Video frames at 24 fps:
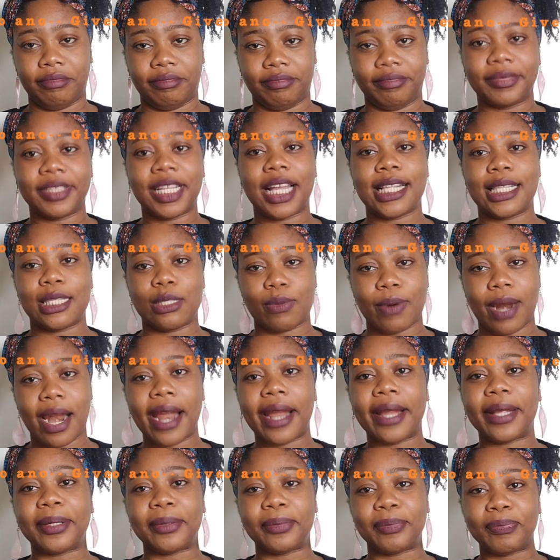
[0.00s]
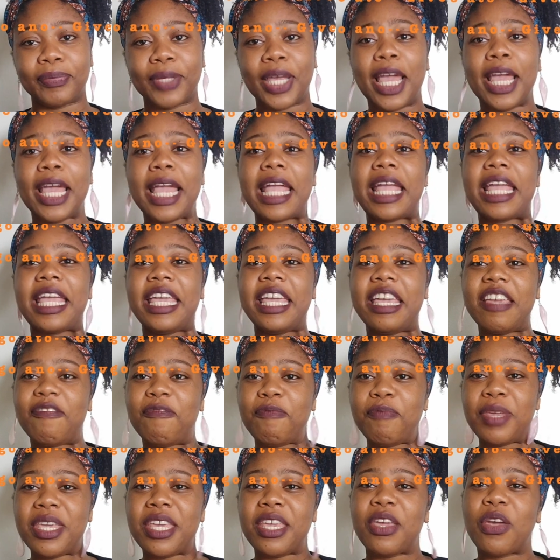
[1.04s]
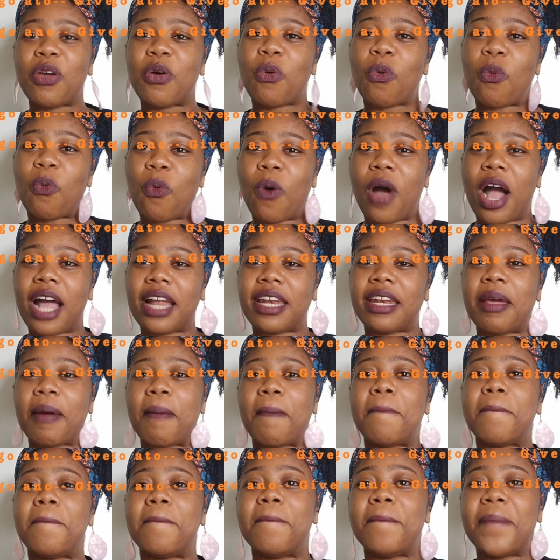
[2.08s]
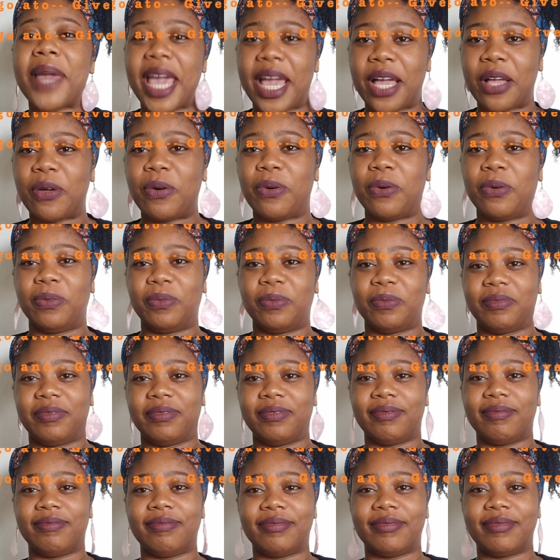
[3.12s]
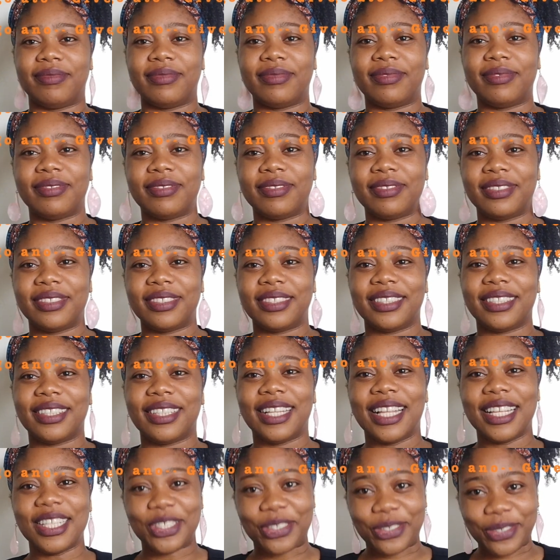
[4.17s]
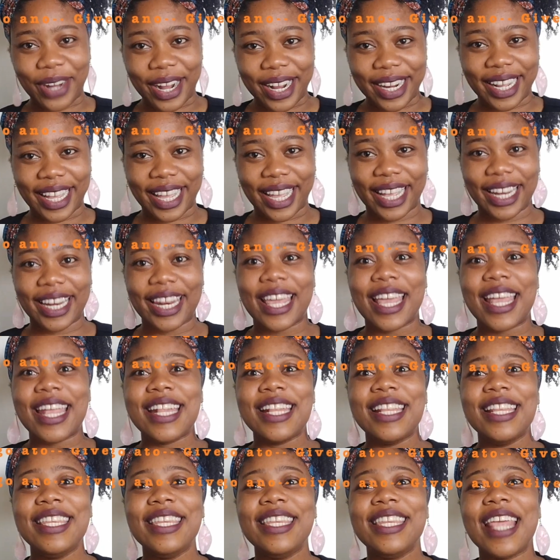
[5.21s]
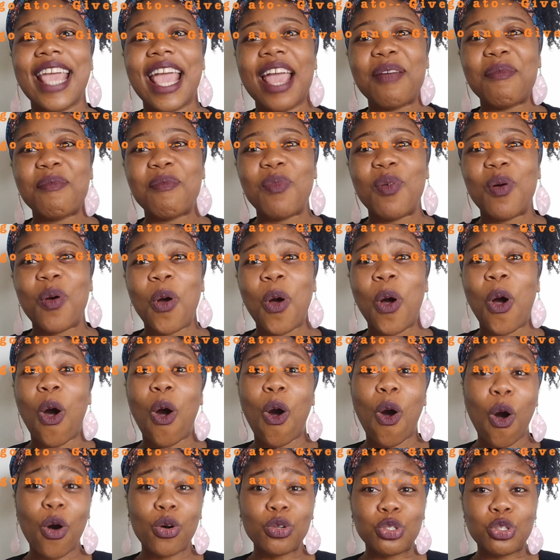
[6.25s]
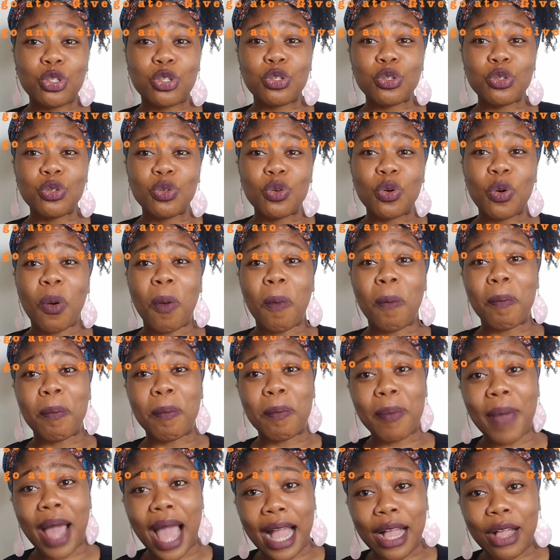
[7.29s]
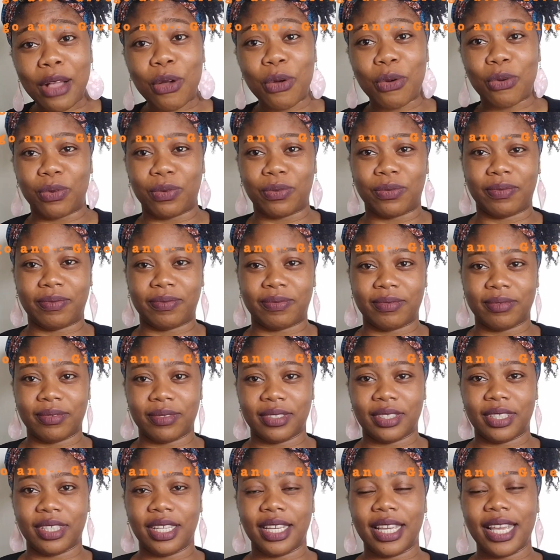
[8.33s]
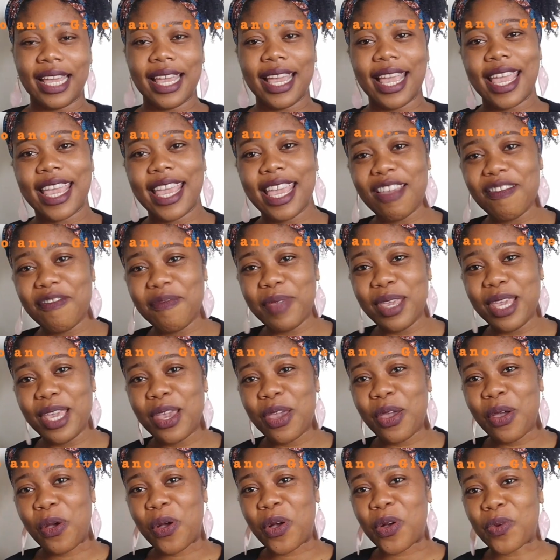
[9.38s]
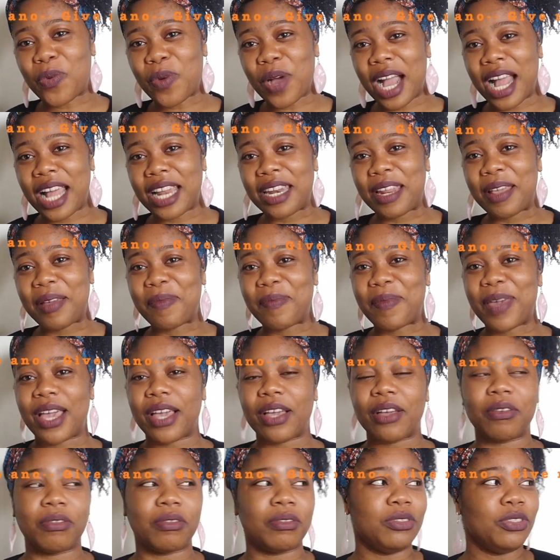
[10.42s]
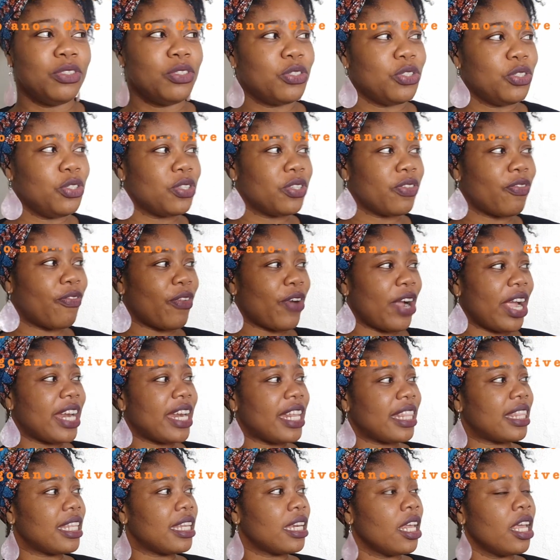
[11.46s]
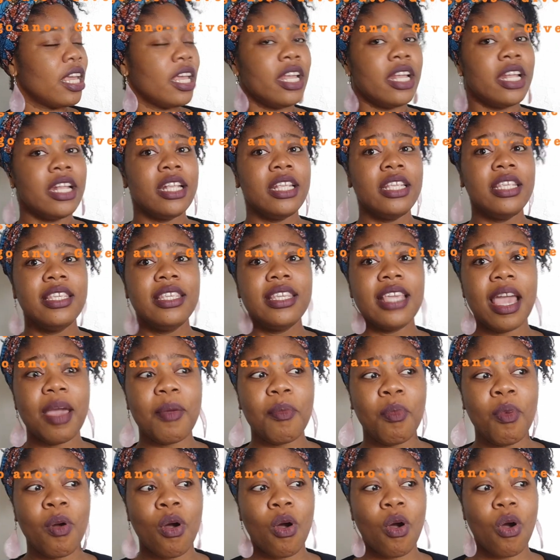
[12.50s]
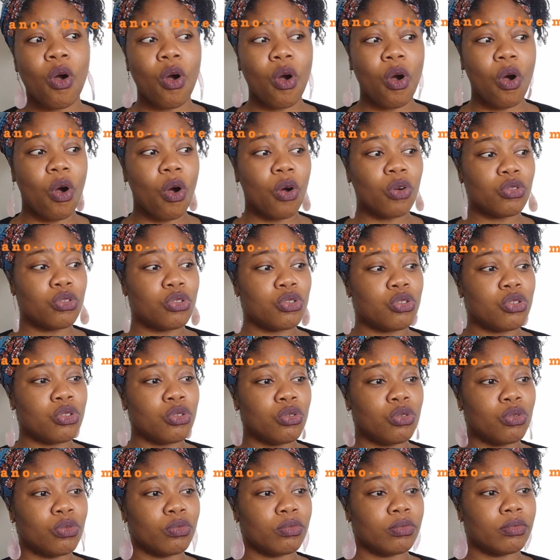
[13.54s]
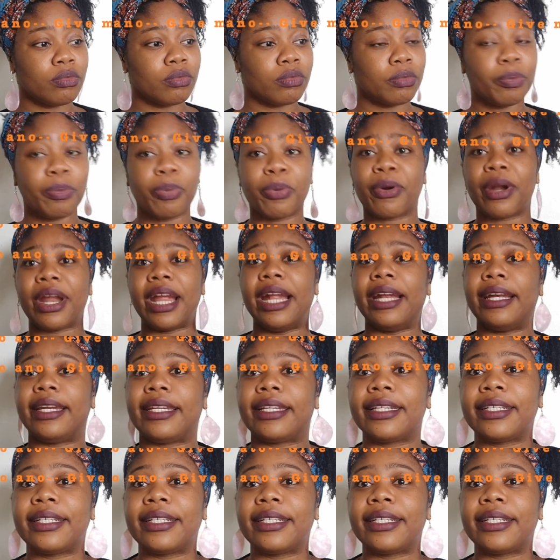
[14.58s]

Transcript: That's right. Give me 1 mango. Let's try it again. Nyem otu mango. Give me 1 mango. You can use it for anything. Nyem otu bread.